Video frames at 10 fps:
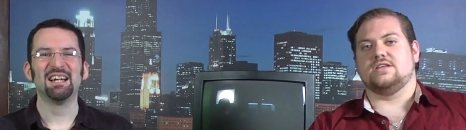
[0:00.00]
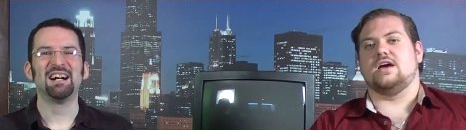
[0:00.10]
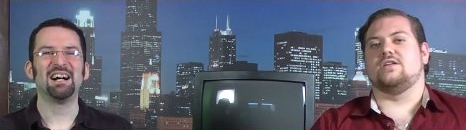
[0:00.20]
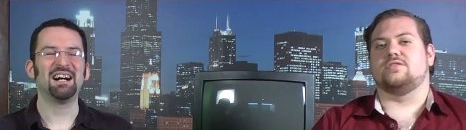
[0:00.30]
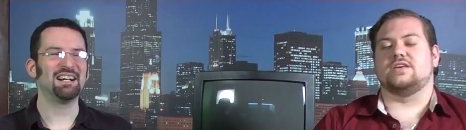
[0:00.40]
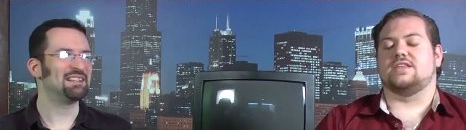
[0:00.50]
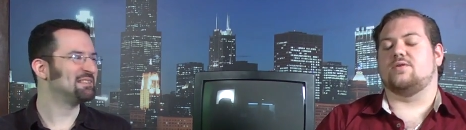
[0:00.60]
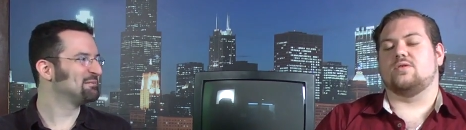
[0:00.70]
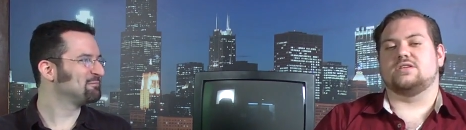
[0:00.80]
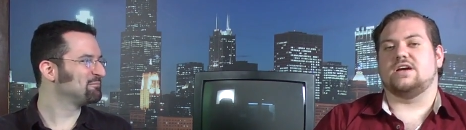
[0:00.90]
Speaker 1: I don't uh, think
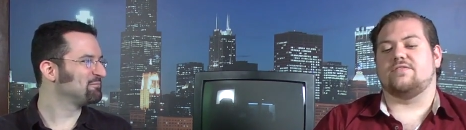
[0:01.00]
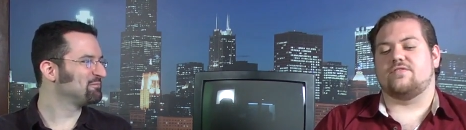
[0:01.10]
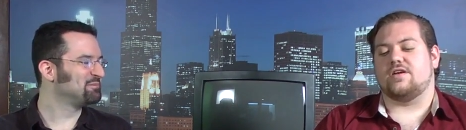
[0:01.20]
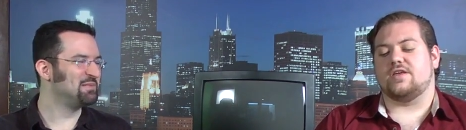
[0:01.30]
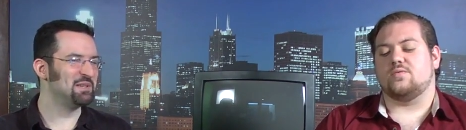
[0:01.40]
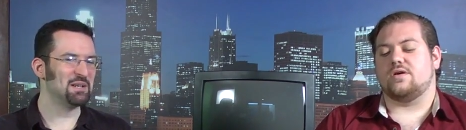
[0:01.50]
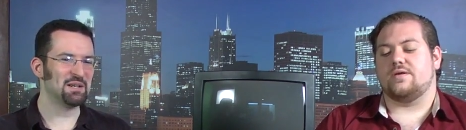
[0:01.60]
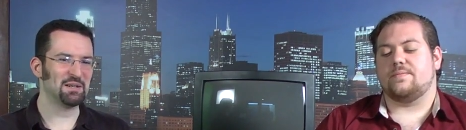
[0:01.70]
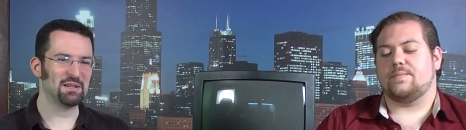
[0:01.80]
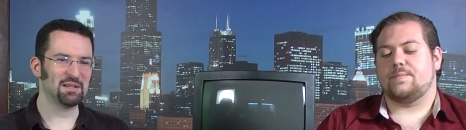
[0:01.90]
that worked out for anyone.
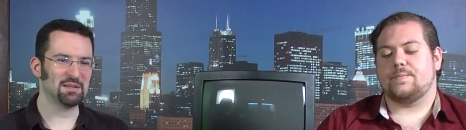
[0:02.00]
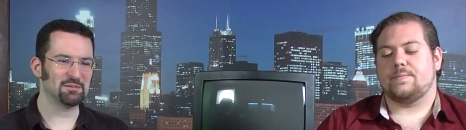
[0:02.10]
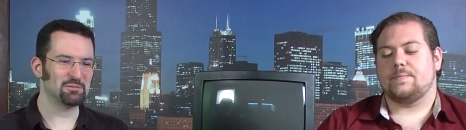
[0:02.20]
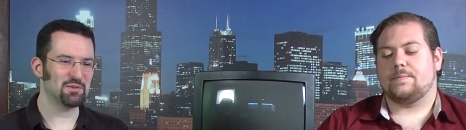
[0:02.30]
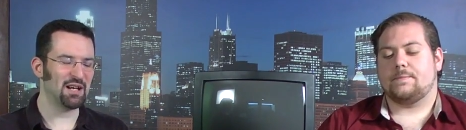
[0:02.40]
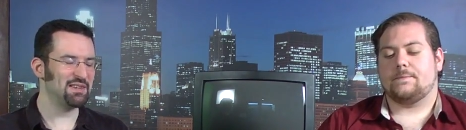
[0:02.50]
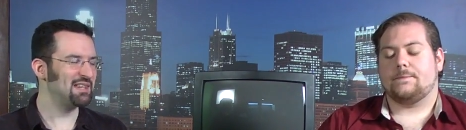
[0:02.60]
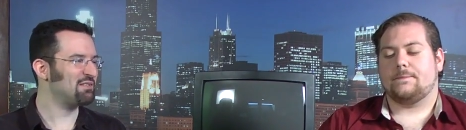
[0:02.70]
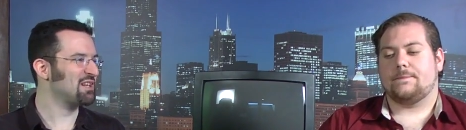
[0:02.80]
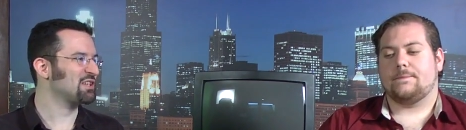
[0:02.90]
Speaker 2: No, no, I think
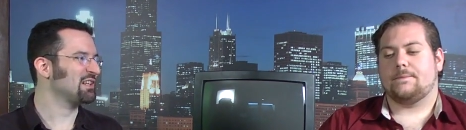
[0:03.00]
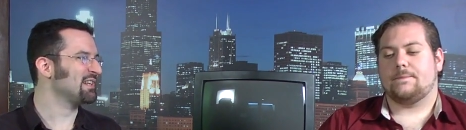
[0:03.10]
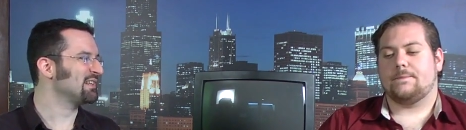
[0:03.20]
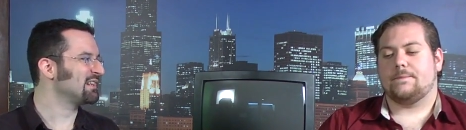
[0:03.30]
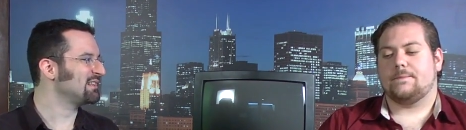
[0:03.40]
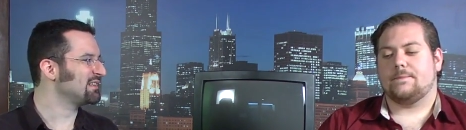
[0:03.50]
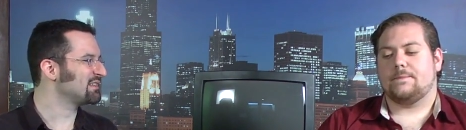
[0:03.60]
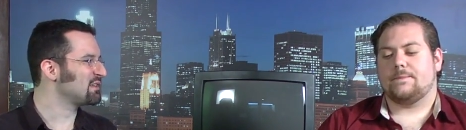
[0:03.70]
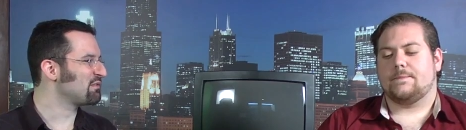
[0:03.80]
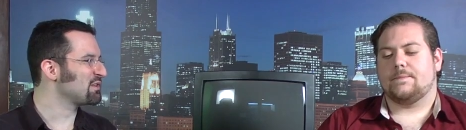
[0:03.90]
that was actually late 90s.
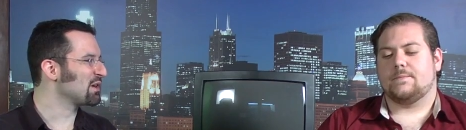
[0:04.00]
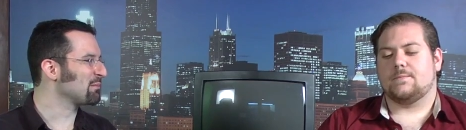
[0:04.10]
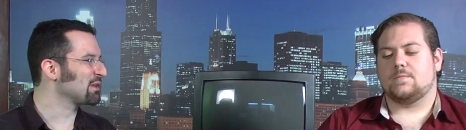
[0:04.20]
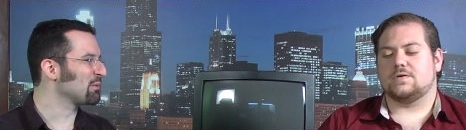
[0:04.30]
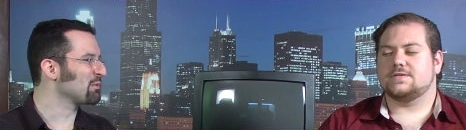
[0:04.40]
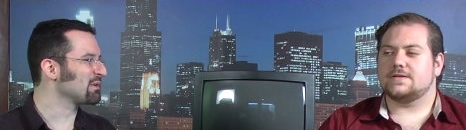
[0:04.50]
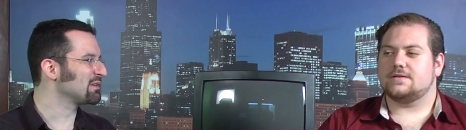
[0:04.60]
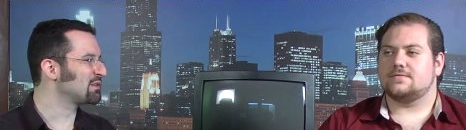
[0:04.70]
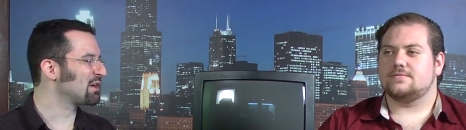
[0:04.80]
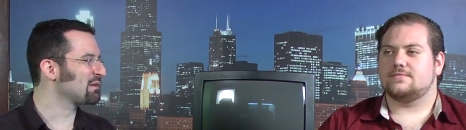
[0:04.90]
If you're talking about the was one,
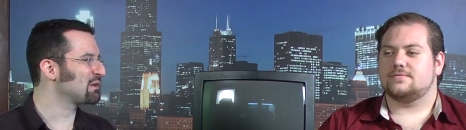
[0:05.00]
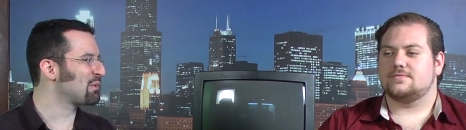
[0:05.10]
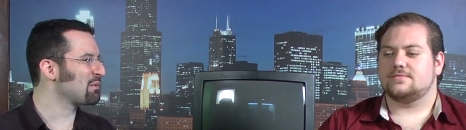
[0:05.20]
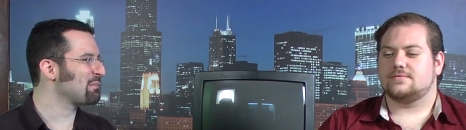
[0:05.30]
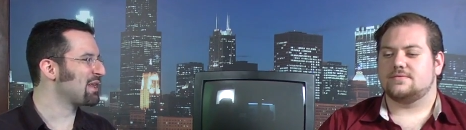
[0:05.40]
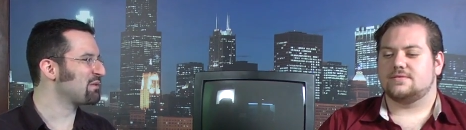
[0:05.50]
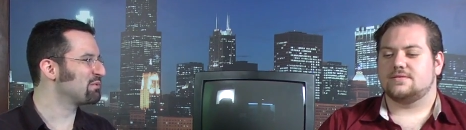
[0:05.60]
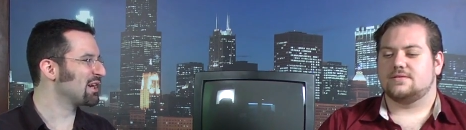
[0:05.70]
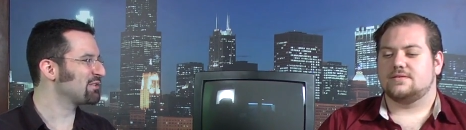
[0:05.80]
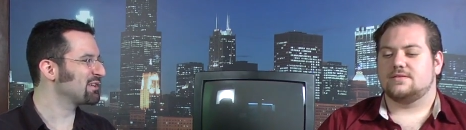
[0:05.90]
it talking the one with Matthew
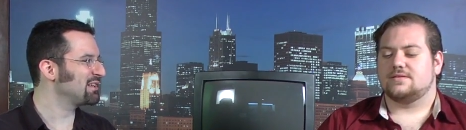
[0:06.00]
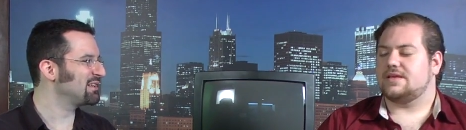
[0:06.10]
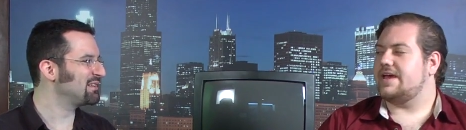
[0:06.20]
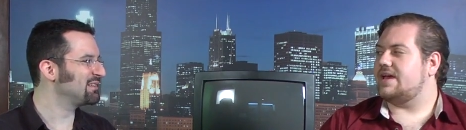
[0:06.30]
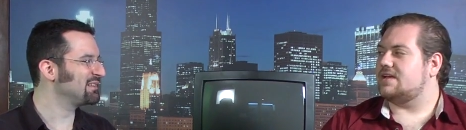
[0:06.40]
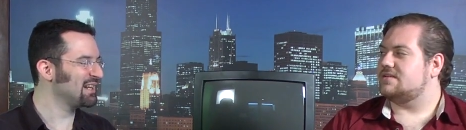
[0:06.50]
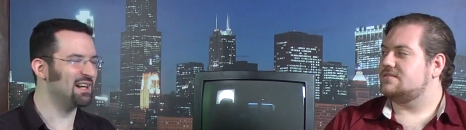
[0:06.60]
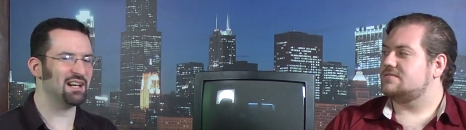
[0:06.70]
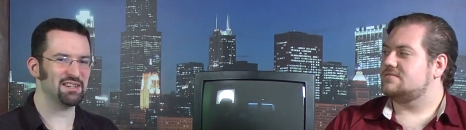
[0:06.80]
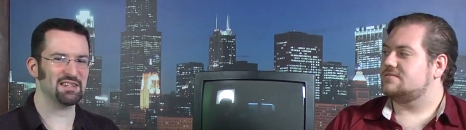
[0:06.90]
Broderick in it? Yeah,
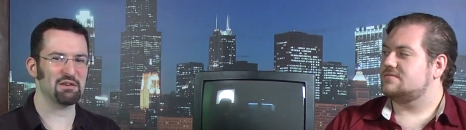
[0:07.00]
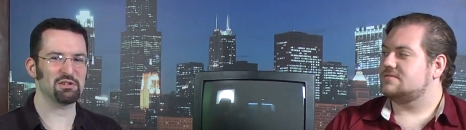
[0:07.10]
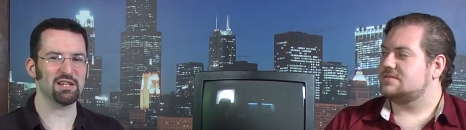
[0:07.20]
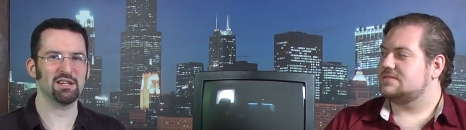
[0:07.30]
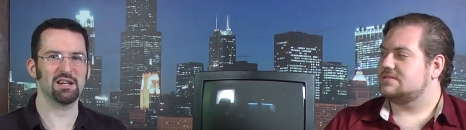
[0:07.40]
yeah. I think that was late